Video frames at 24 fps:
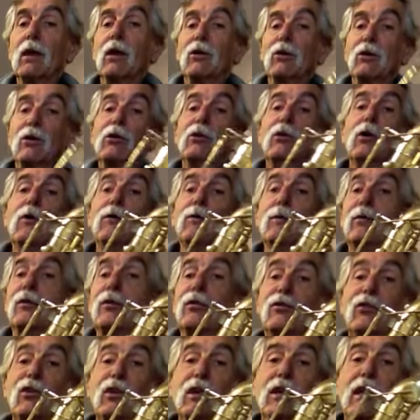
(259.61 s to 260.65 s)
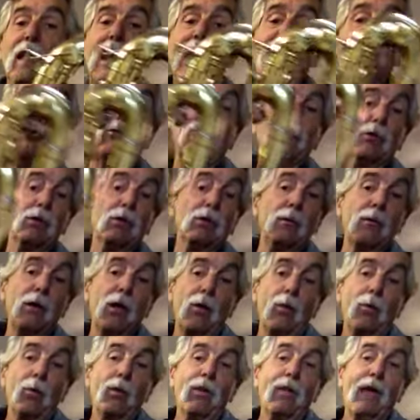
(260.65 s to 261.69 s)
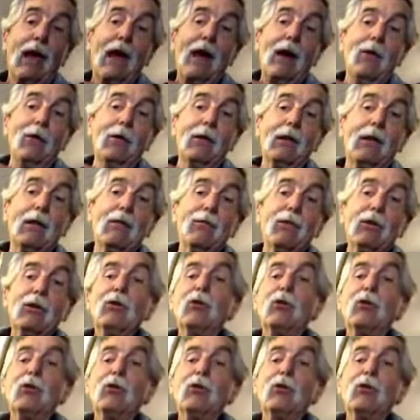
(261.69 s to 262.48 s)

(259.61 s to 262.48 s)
You can go from the C natural without even